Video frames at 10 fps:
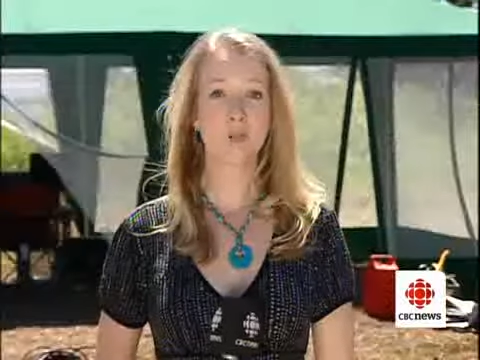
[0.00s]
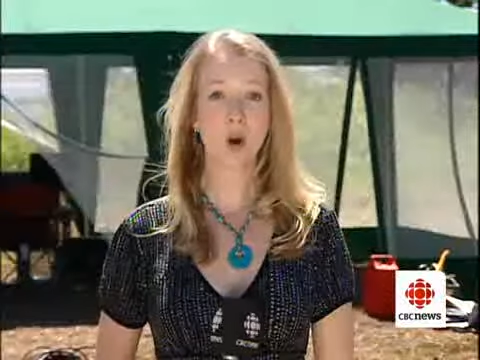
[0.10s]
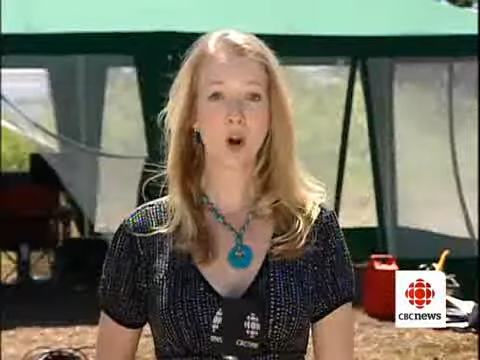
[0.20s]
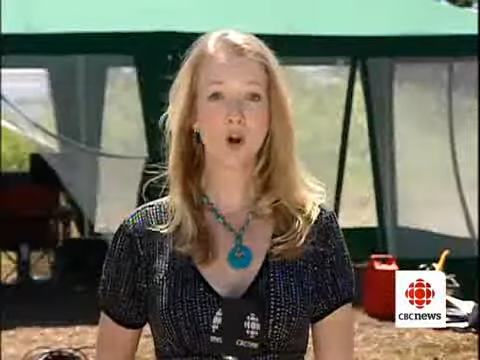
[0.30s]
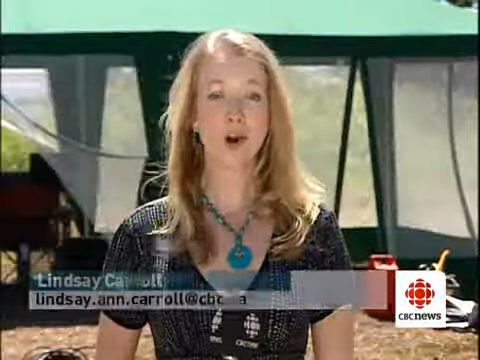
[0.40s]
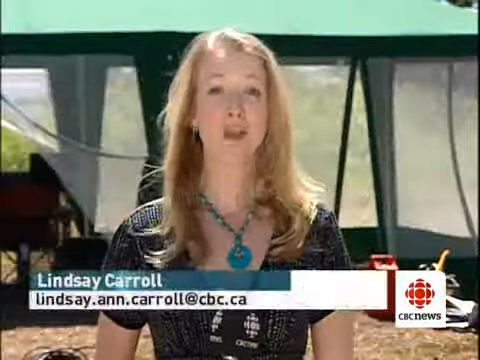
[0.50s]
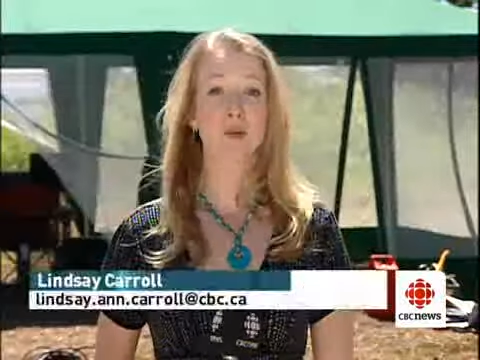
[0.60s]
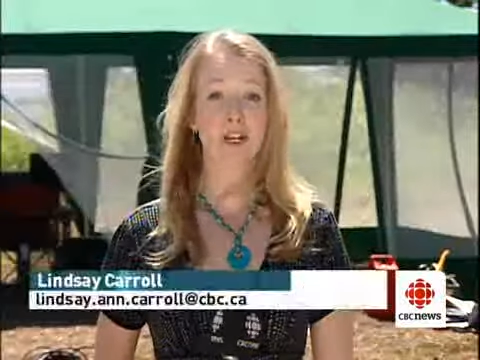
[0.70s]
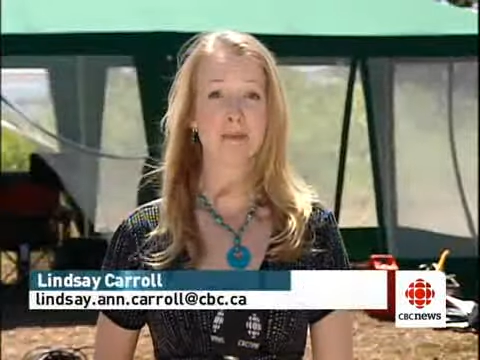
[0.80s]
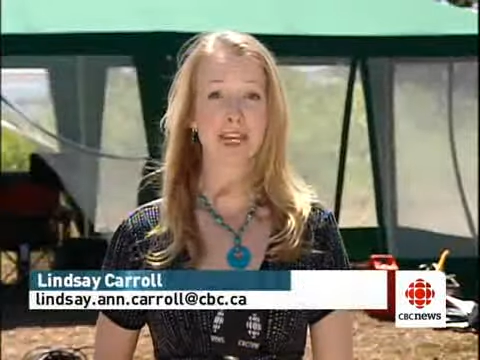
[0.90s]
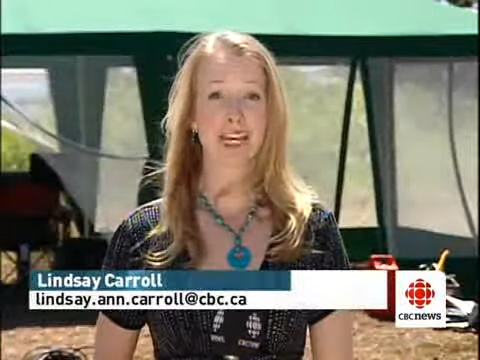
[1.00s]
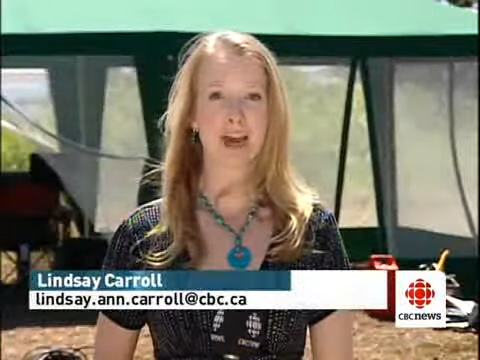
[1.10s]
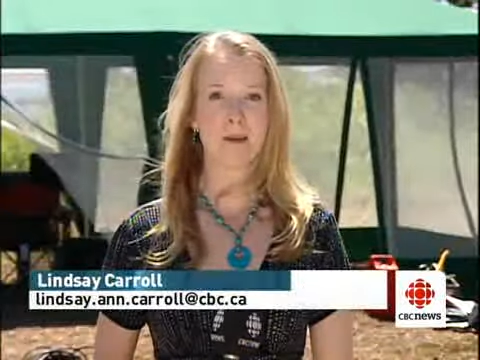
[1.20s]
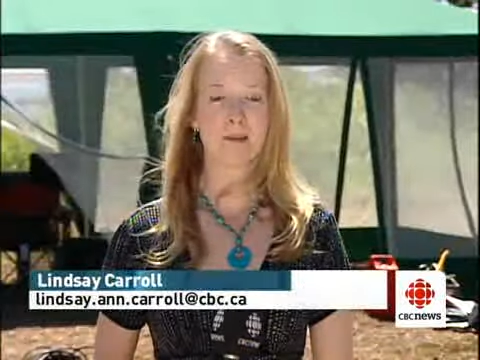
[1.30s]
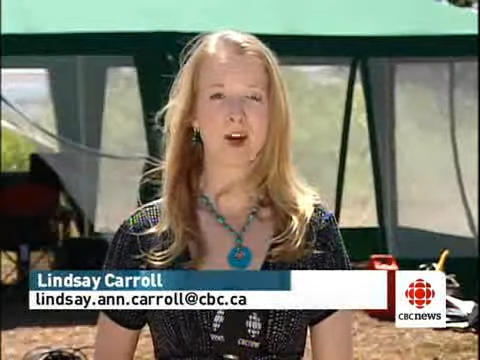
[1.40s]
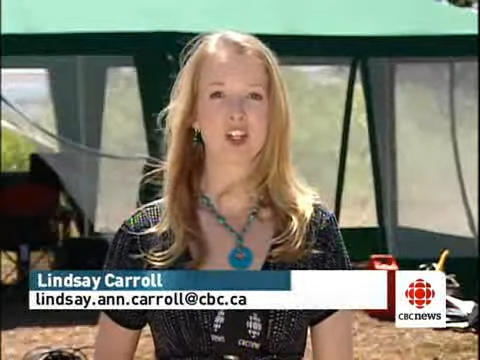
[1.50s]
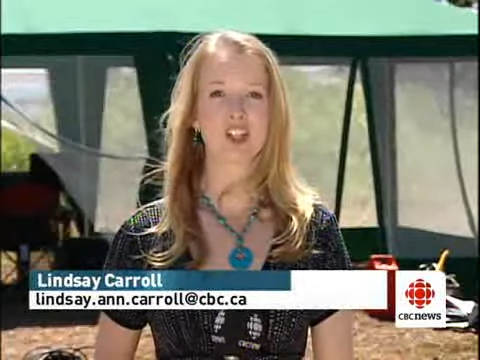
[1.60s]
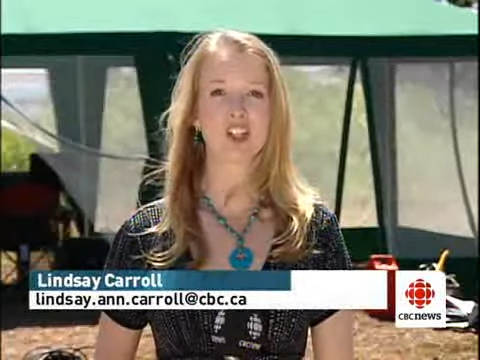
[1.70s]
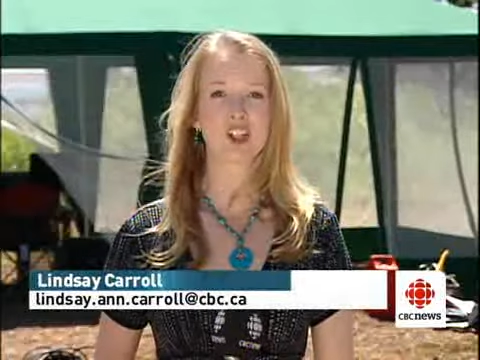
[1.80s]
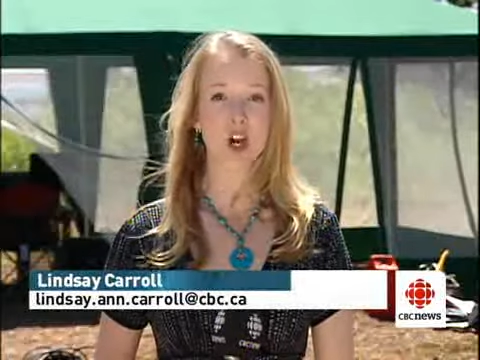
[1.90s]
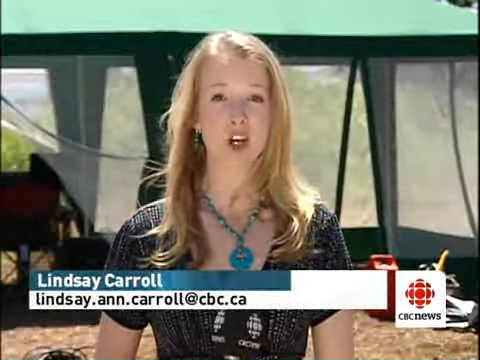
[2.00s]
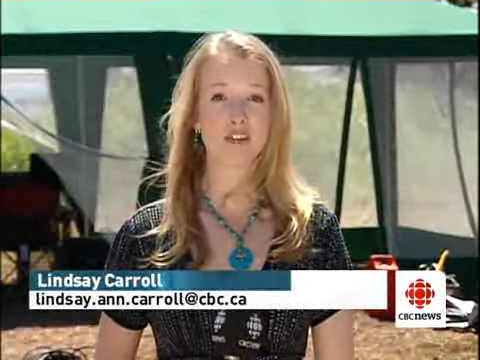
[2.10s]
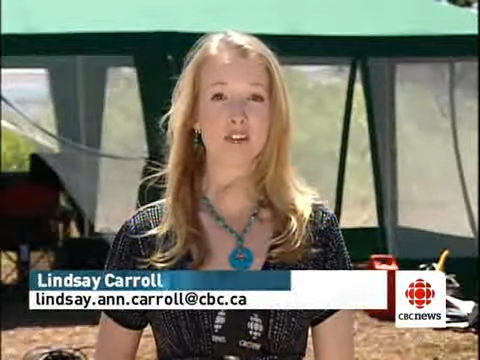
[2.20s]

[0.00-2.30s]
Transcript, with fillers: Tomorrow at 3 p.m. marks the start